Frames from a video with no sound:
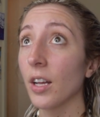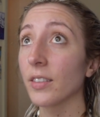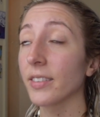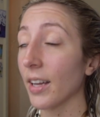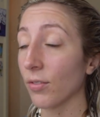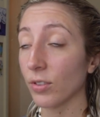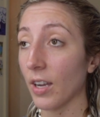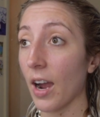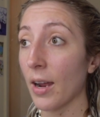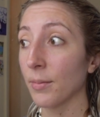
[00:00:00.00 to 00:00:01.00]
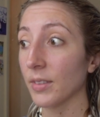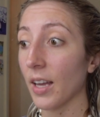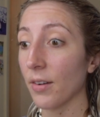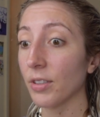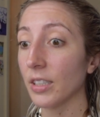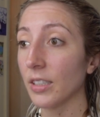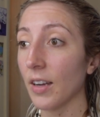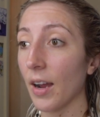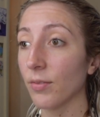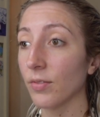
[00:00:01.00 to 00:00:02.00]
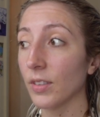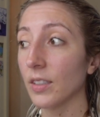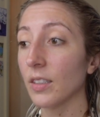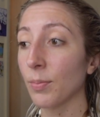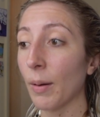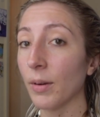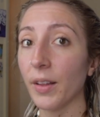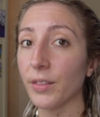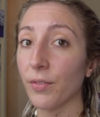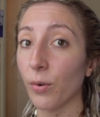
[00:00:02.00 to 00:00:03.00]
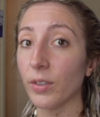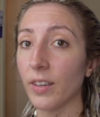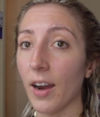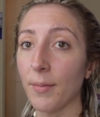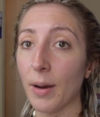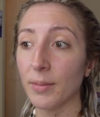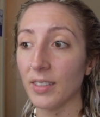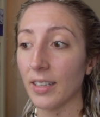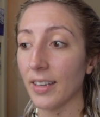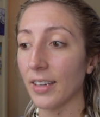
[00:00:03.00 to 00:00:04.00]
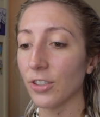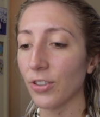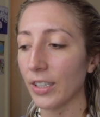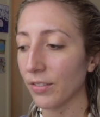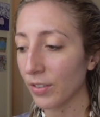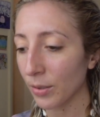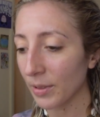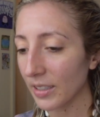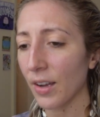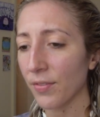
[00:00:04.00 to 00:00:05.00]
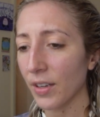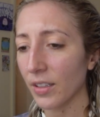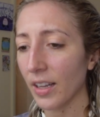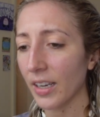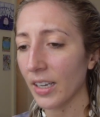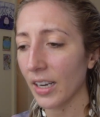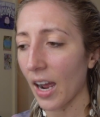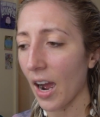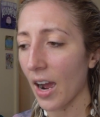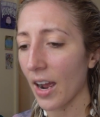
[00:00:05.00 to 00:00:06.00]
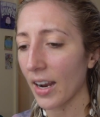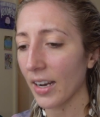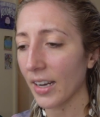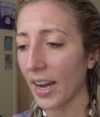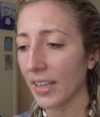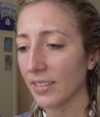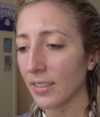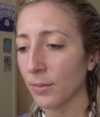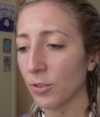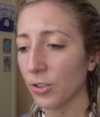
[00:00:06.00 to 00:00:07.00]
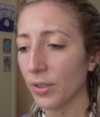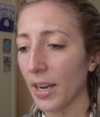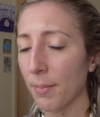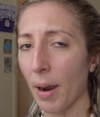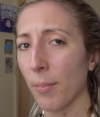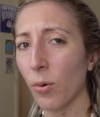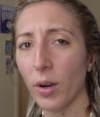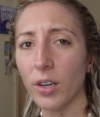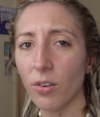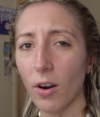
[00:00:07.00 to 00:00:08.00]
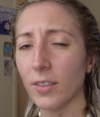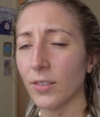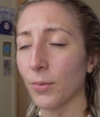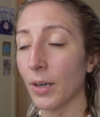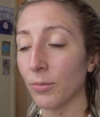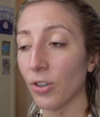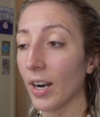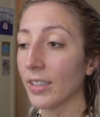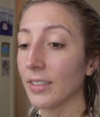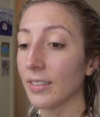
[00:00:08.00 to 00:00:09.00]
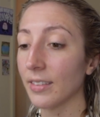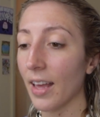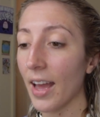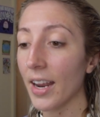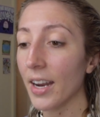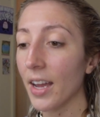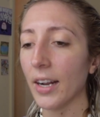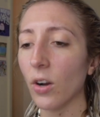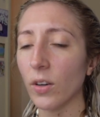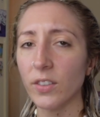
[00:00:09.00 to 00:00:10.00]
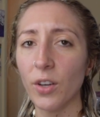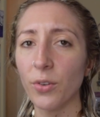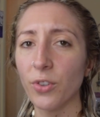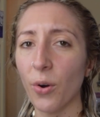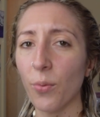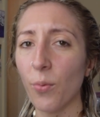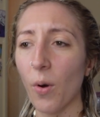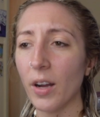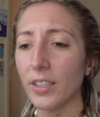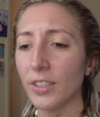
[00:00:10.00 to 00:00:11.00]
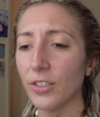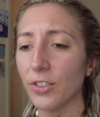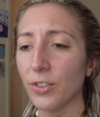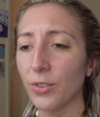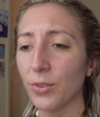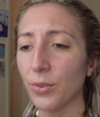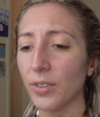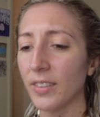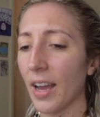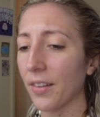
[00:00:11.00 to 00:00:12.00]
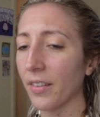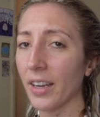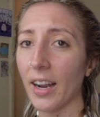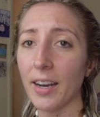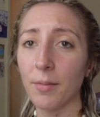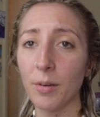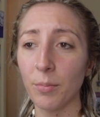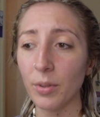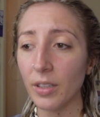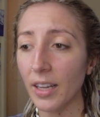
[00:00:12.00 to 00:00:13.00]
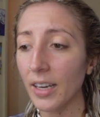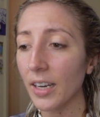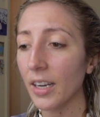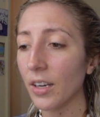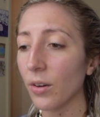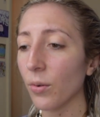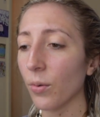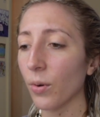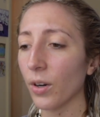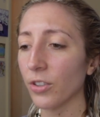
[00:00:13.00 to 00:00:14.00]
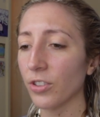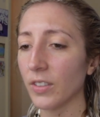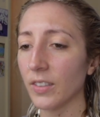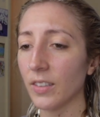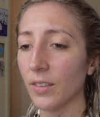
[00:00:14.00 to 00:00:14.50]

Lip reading: several times. This is probably like the fourth time I've sat down and tried to film this. I feel like I can't seem to get my point across on what I'm trying to say. I also don't want to sound like I am complaining or just